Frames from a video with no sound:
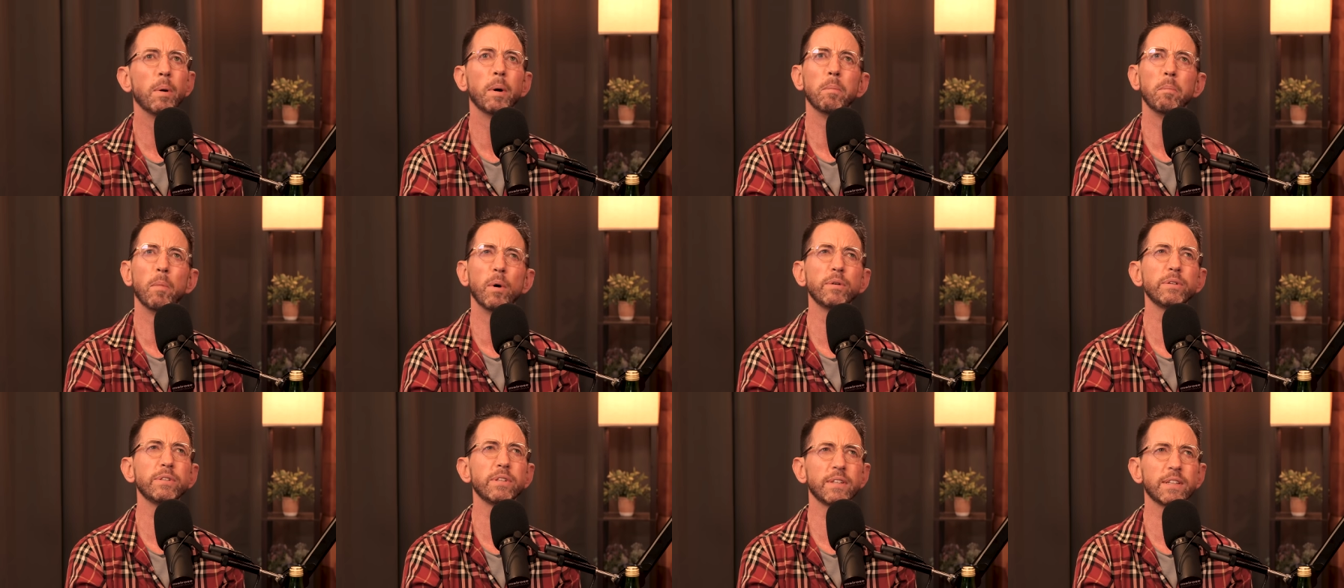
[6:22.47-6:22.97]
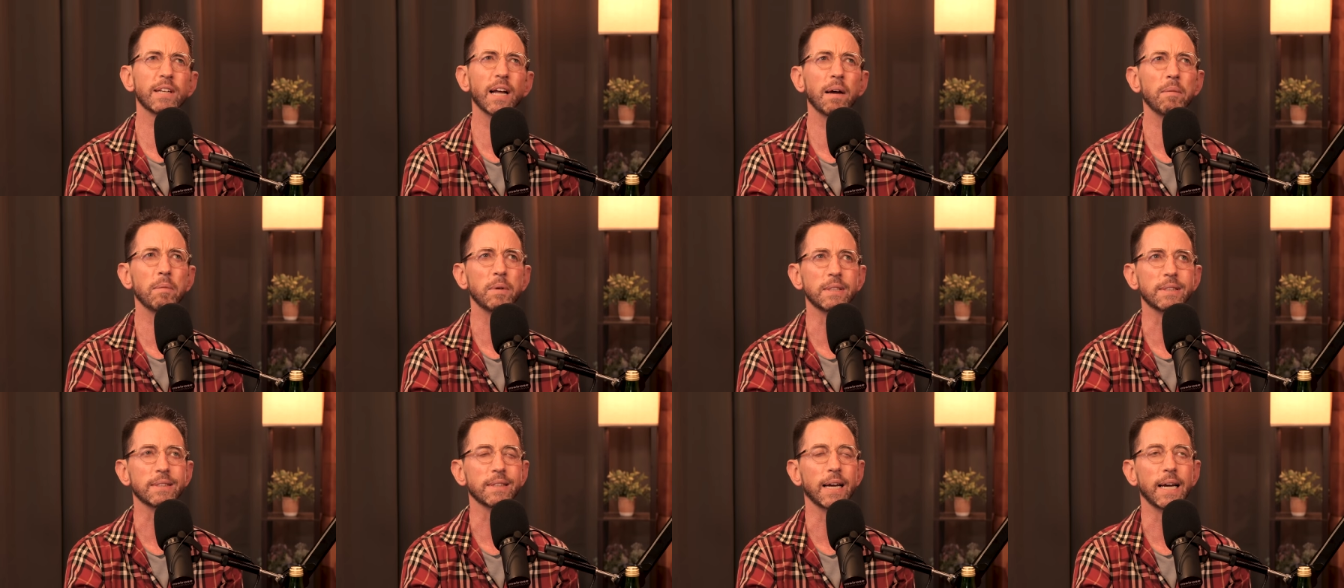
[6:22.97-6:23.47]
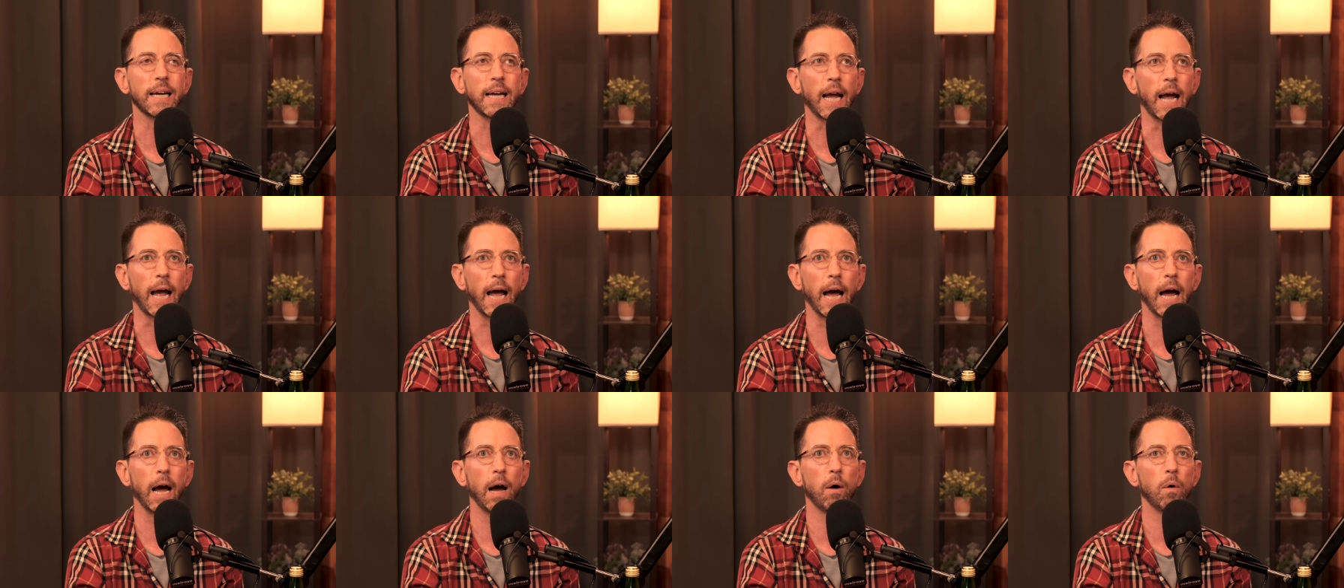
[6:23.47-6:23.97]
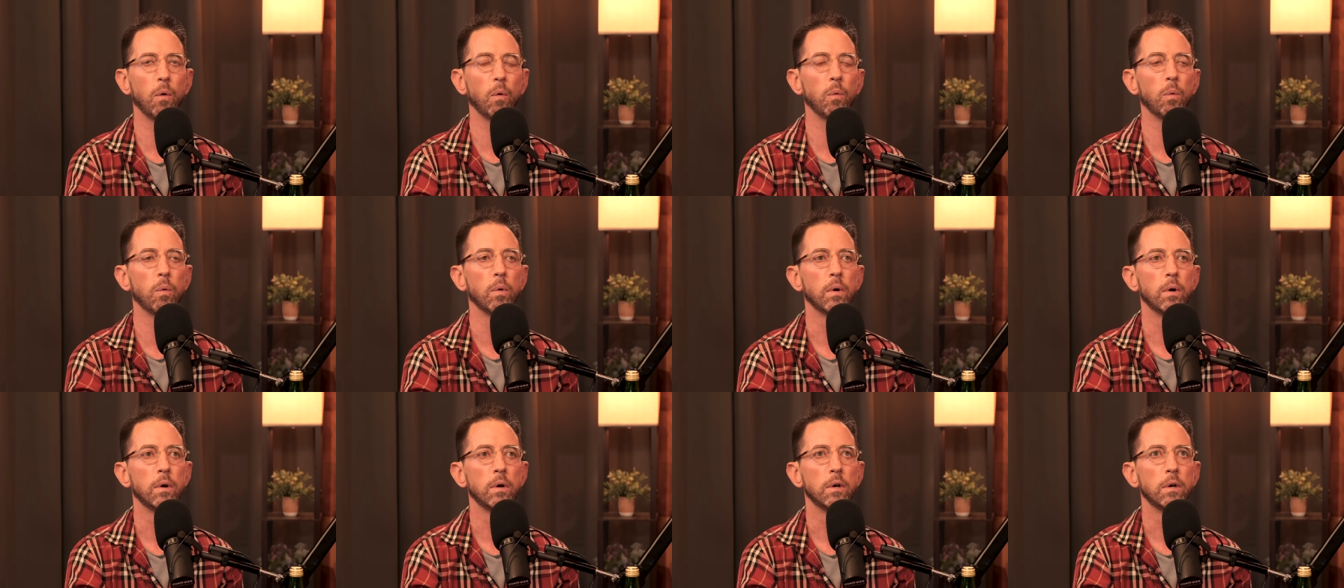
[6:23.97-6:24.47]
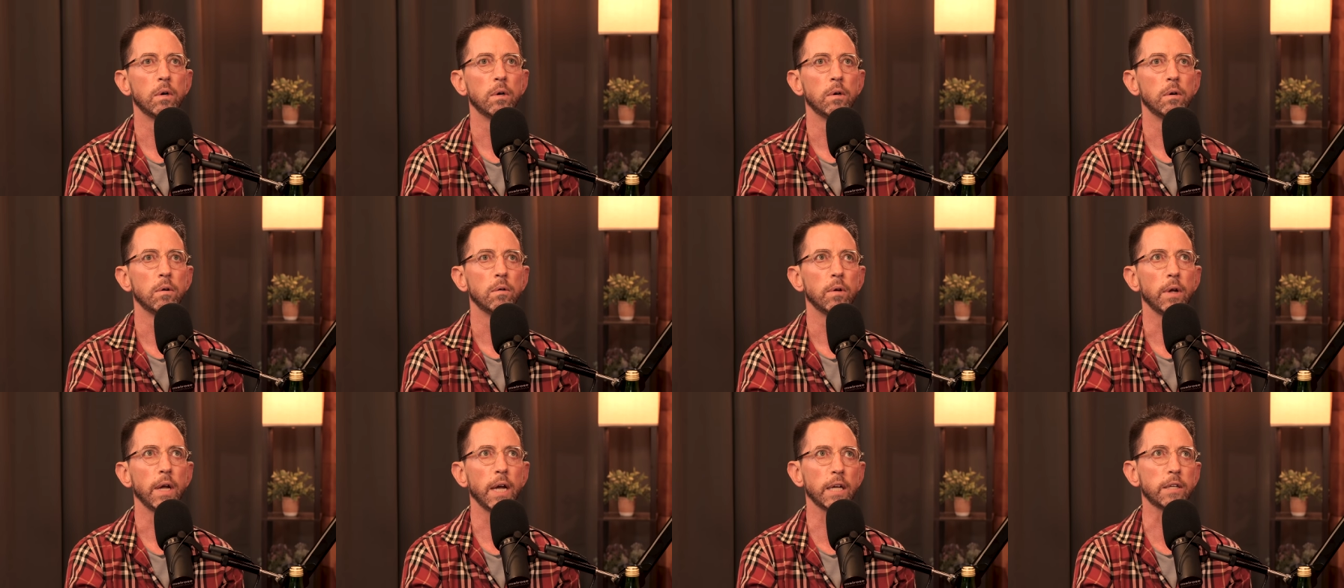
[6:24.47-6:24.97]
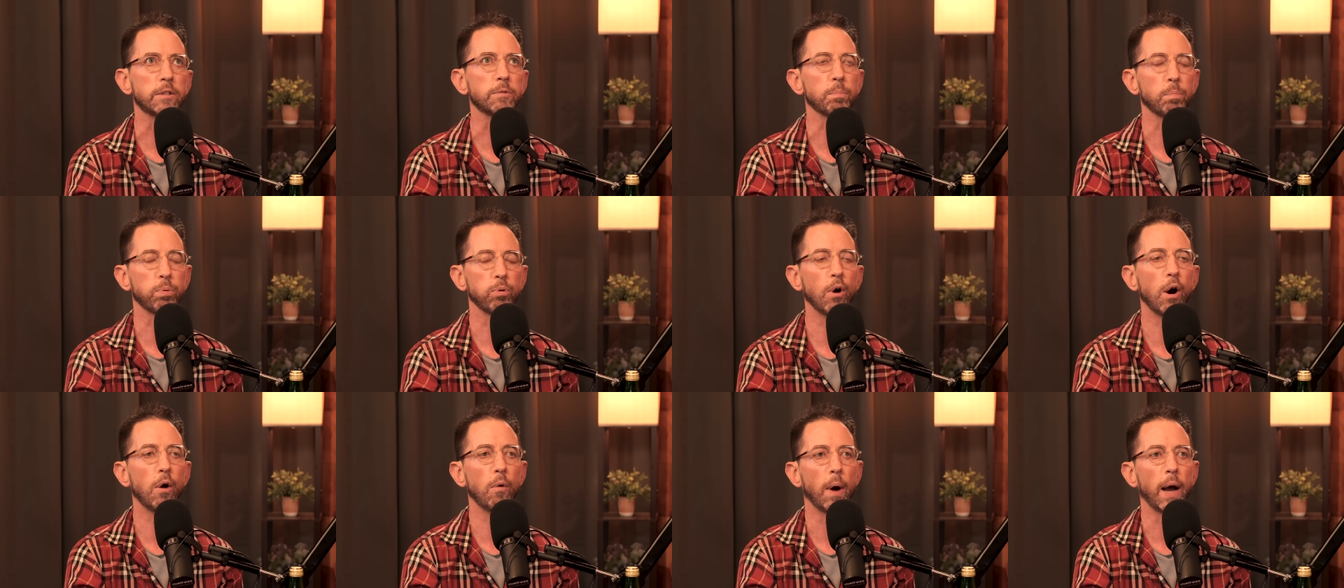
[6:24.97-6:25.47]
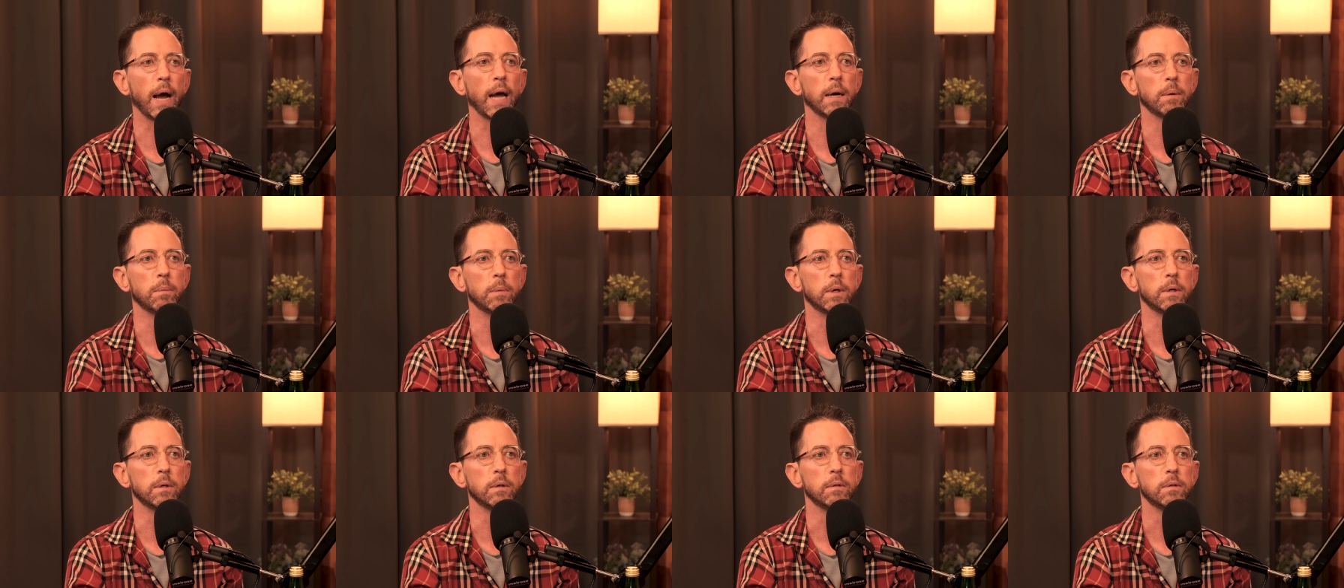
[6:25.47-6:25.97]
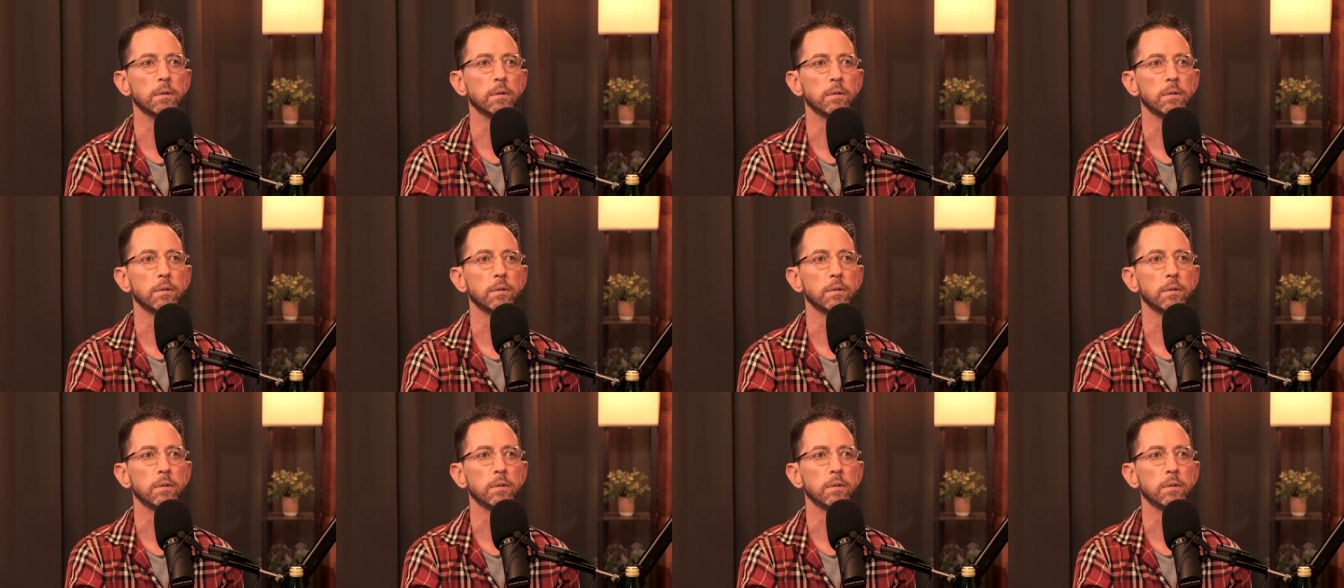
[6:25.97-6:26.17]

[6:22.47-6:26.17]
But most of the time it's like how it's pro-animal.